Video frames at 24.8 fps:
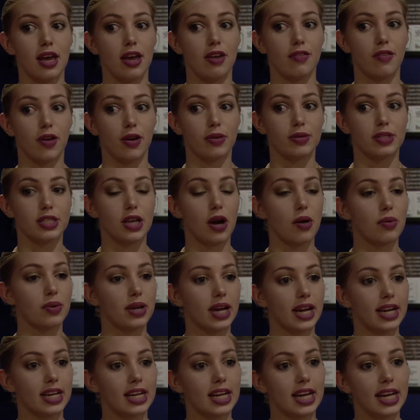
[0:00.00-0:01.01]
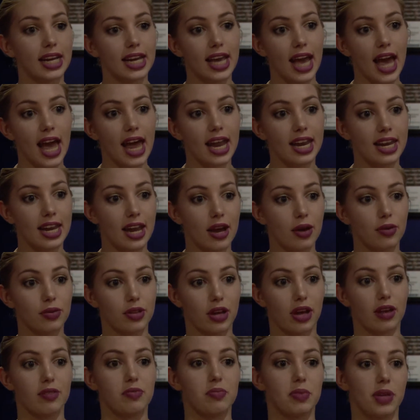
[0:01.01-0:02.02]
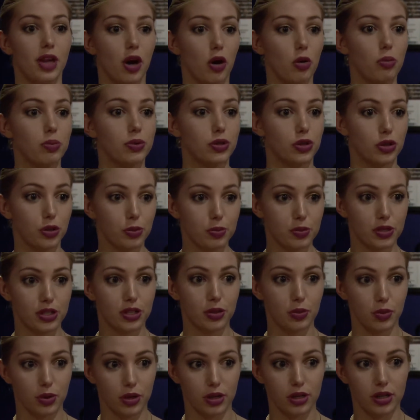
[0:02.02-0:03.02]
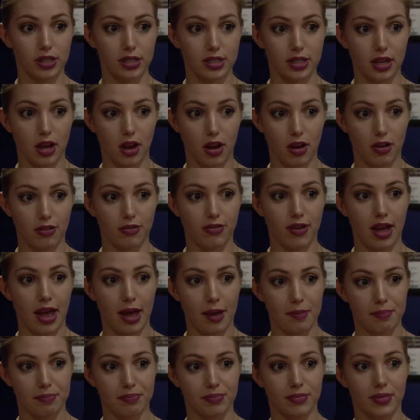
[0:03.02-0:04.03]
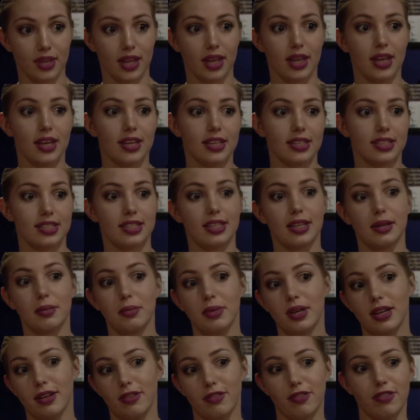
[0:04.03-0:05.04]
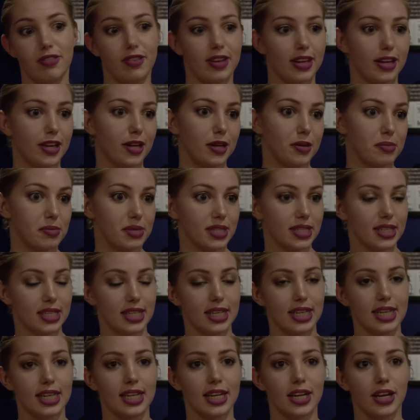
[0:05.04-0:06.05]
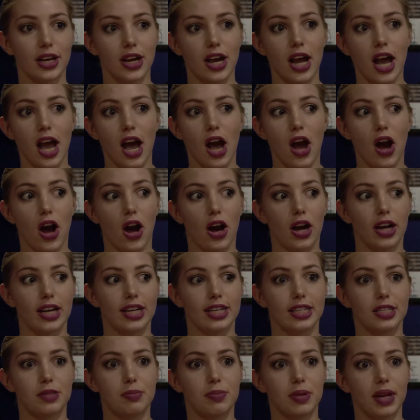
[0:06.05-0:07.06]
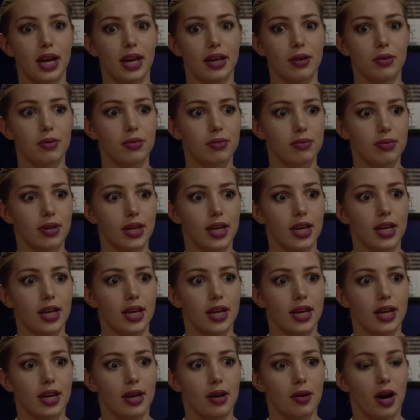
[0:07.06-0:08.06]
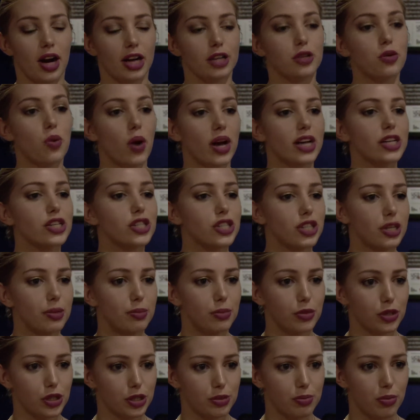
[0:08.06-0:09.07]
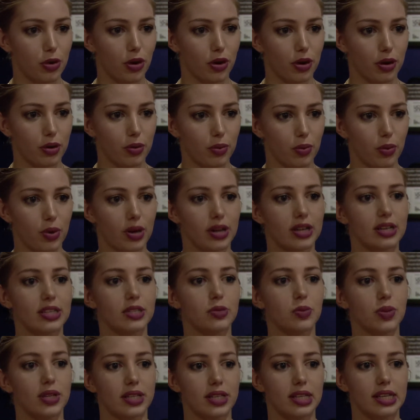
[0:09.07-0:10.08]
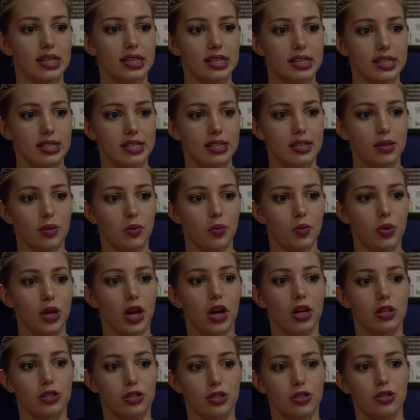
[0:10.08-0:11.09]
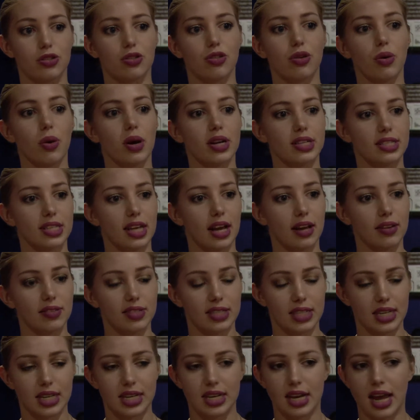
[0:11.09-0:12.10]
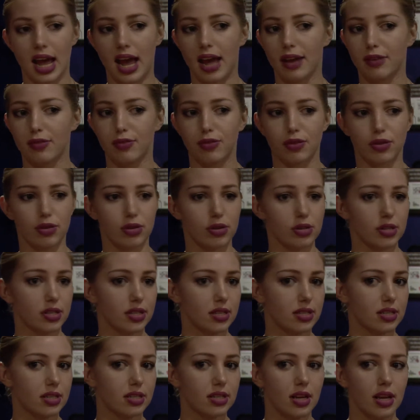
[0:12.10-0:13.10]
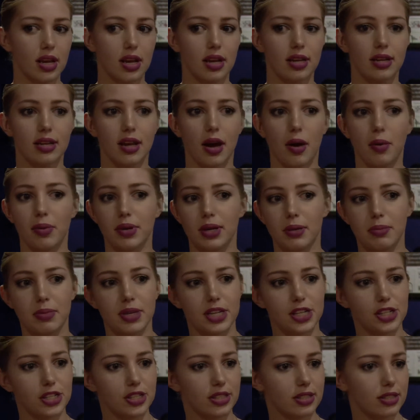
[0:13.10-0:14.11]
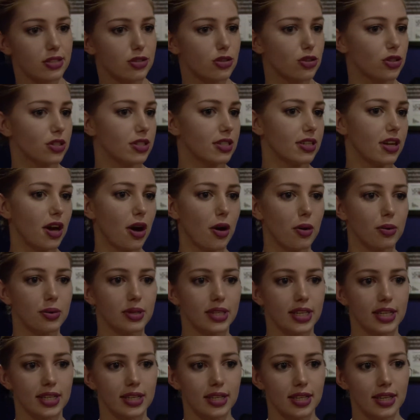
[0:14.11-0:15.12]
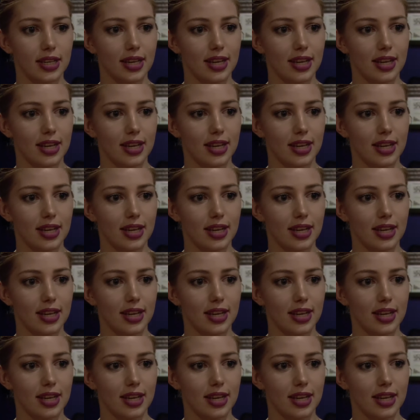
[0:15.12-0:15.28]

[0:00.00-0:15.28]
if I was going at it again now that I've been opened up to the world of cinema and film and theatre, I'd be like, I'd question it much more. Whereas with this, we all just threw ourselves in head first, no inhibitions, just go with it.